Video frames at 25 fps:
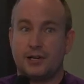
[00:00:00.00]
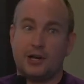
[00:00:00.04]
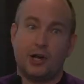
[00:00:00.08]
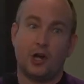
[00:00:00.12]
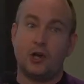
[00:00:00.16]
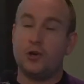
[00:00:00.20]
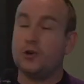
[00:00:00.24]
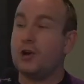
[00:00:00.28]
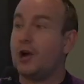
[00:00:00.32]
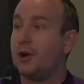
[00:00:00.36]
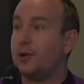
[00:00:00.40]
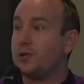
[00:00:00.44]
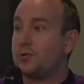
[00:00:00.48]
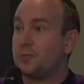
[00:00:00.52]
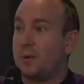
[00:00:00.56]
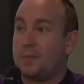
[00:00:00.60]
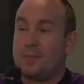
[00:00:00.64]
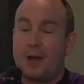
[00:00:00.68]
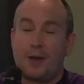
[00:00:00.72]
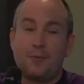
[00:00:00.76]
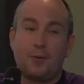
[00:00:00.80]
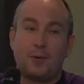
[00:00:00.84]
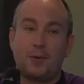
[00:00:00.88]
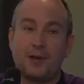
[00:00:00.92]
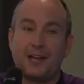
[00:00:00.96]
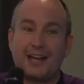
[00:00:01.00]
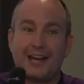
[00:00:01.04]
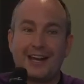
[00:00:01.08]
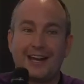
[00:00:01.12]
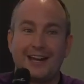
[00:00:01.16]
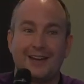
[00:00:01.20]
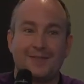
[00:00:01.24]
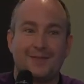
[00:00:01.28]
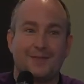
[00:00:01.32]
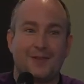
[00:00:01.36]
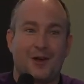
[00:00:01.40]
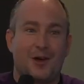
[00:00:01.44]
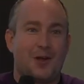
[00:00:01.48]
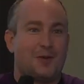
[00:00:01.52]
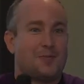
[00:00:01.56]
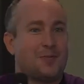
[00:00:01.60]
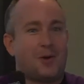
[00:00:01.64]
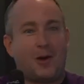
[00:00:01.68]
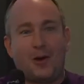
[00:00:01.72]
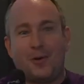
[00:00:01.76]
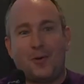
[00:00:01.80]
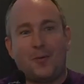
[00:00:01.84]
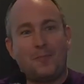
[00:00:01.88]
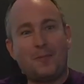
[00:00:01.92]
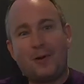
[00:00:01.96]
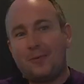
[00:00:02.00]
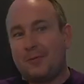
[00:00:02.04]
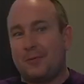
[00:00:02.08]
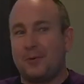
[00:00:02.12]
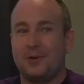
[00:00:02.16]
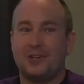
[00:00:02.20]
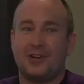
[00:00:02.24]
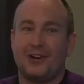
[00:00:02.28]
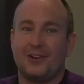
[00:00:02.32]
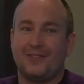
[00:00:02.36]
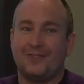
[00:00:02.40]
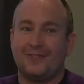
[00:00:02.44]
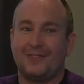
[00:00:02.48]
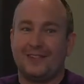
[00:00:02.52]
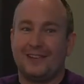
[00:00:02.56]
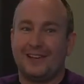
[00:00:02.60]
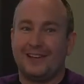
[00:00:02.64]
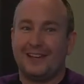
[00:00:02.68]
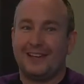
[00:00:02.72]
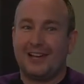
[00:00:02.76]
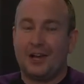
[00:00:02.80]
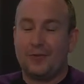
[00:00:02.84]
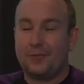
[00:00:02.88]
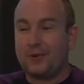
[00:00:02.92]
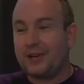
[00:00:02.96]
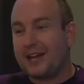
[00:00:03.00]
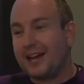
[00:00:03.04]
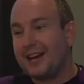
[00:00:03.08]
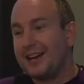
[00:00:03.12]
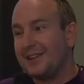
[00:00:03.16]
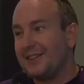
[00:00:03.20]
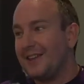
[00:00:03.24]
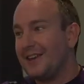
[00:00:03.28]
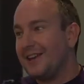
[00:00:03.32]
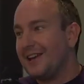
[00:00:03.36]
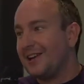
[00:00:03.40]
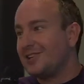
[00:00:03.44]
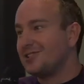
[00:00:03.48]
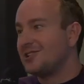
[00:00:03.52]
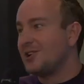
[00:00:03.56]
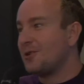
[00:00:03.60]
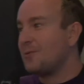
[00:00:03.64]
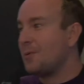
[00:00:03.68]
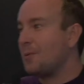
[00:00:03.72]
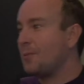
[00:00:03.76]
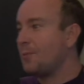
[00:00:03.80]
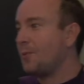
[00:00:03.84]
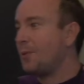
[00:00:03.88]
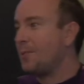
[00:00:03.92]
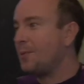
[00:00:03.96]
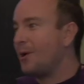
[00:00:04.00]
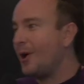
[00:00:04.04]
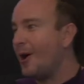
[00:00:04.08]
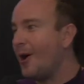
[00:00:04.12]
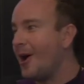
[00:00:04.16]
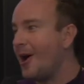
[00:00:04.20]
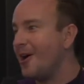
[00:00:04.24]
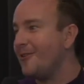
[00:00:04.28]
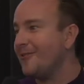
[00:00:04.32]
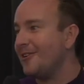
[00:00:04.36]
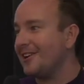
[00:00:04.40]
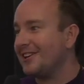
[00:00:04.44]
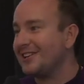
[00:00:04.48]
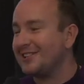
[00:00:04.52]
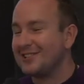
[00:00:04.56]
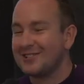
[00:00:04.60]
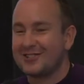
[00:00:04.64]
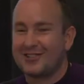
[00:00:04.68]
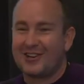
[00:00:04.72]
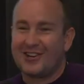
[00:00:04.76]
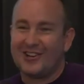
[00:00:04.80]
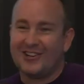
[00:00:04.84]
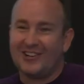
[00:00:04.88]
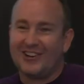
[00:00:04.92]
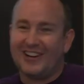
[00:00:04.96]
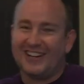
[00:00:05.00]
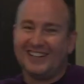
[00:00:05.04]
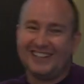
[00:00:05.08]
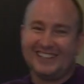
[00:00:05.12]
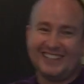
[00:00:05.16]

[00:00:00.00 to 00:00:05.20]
Who knows? We, maybe we get it, and or maybe we don't. If we get it, then next year we'll, we'll be hiring. So. Uh,